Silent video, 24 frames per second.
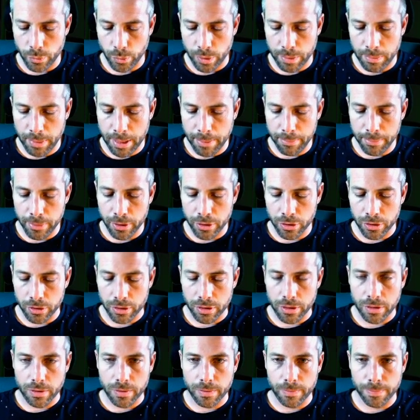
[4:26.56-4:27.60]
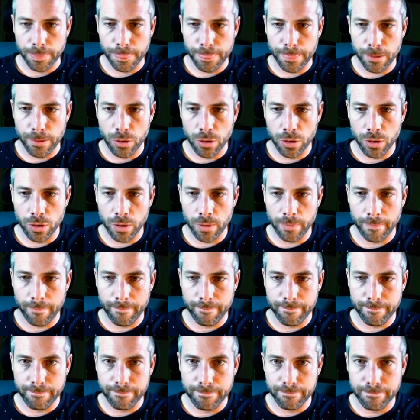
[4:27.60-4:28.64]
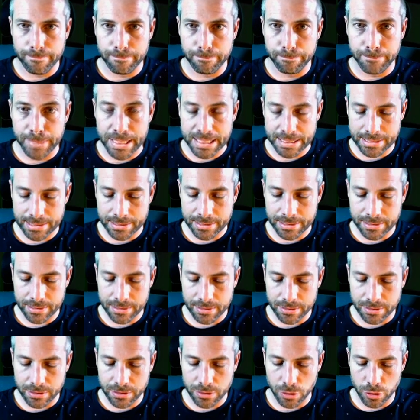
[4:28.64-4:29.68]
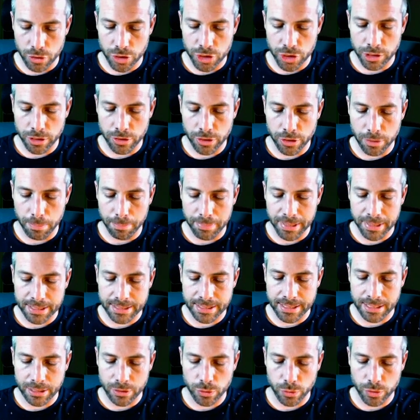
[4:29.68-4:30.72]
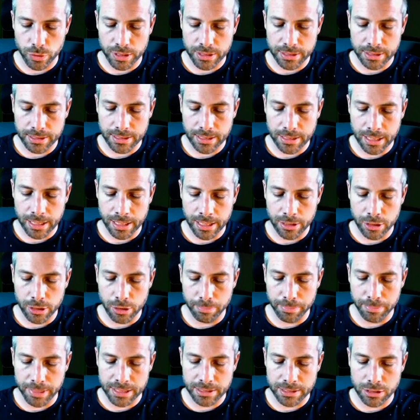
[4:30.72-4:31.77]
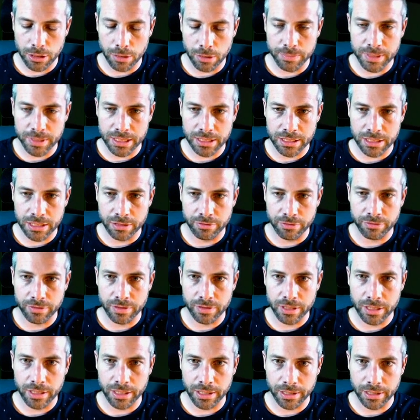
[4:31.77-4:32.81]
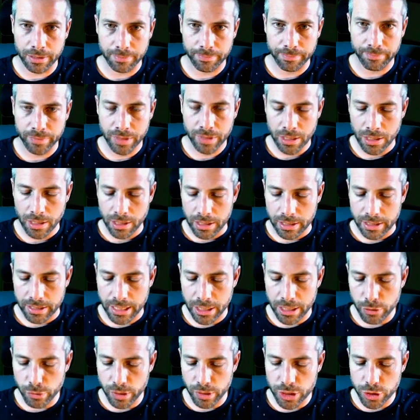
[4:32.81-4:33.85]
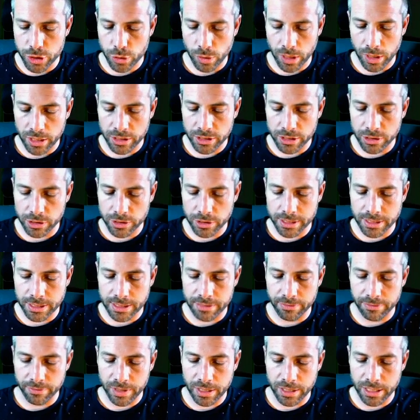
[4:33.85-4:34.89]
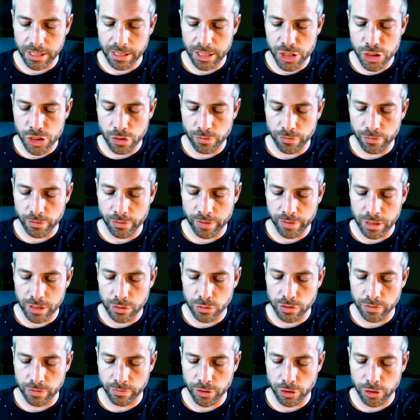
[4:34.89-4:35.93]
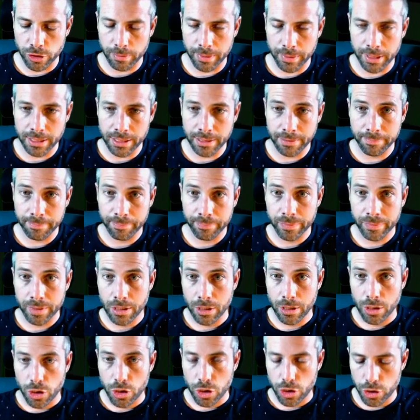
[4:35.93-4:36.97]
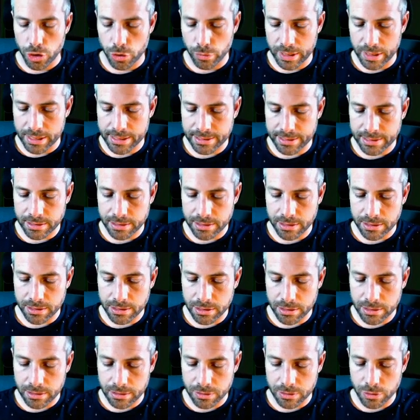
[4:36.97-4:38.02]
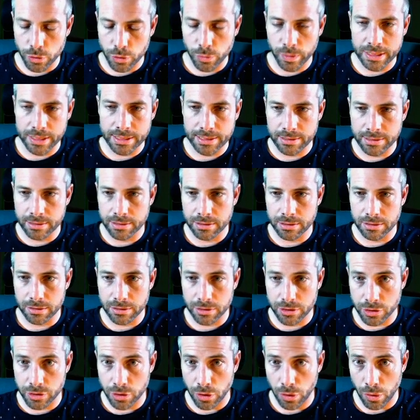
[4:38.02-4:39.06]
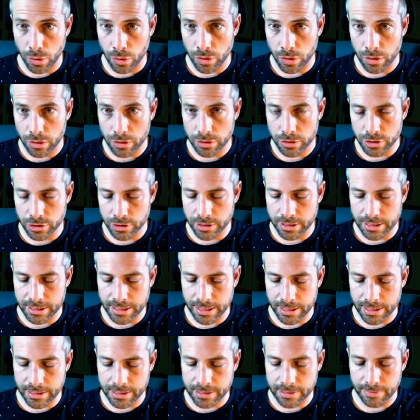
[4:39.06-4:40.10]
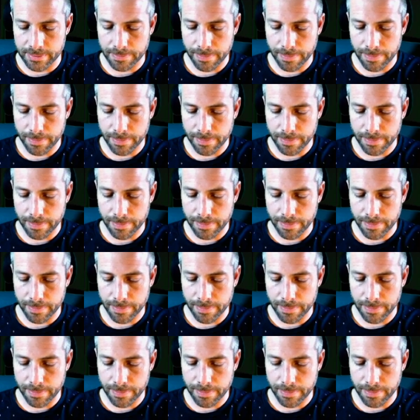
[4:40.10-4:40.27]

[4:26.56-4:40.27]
remember the best solution, the best increase, and the best objective here. Then you will try successively each of the values of the domain. You will store the state